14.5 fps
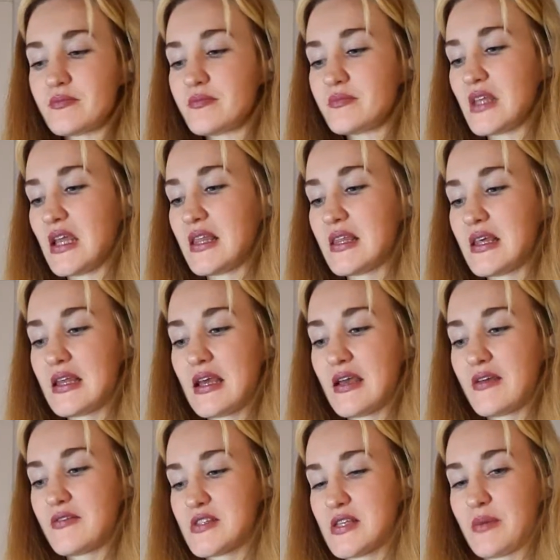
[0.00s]
and then I have
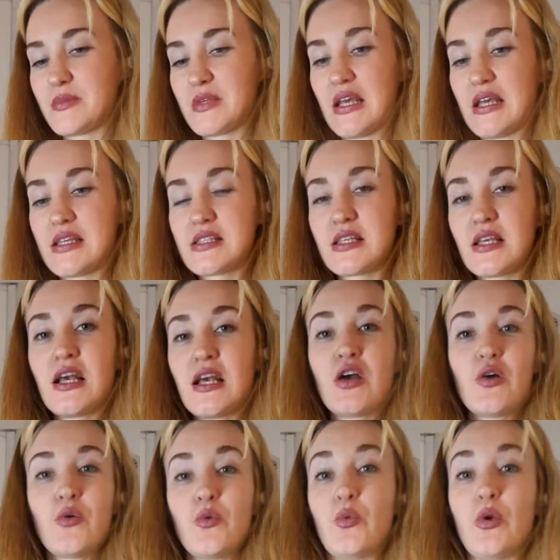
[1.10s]
some days
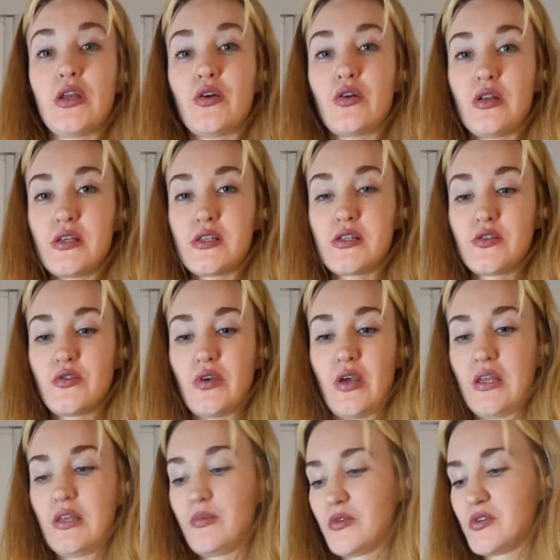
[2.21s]
where I don't listen to any
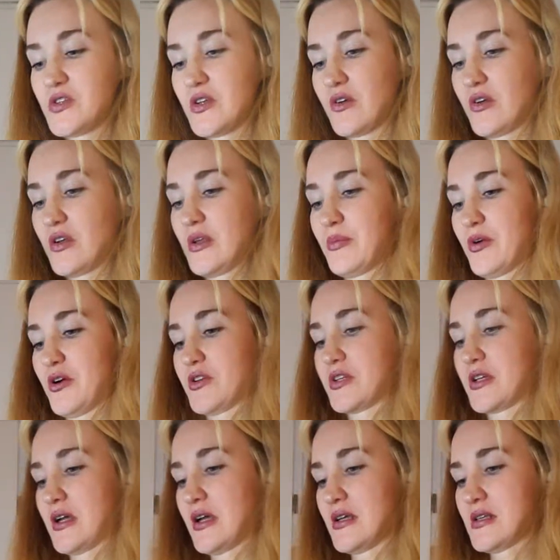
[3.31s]
music, only
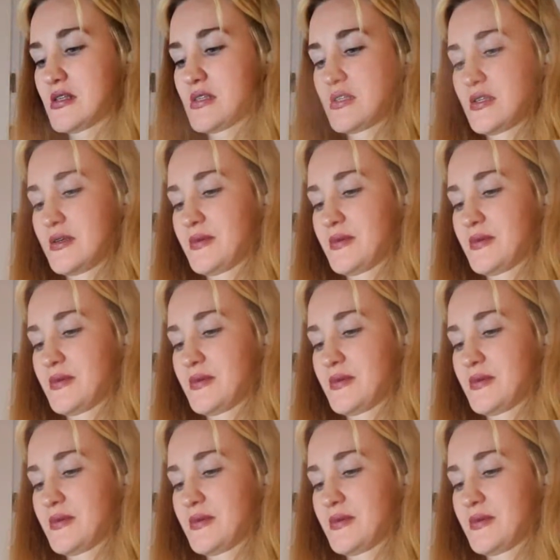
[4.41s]
podcasts.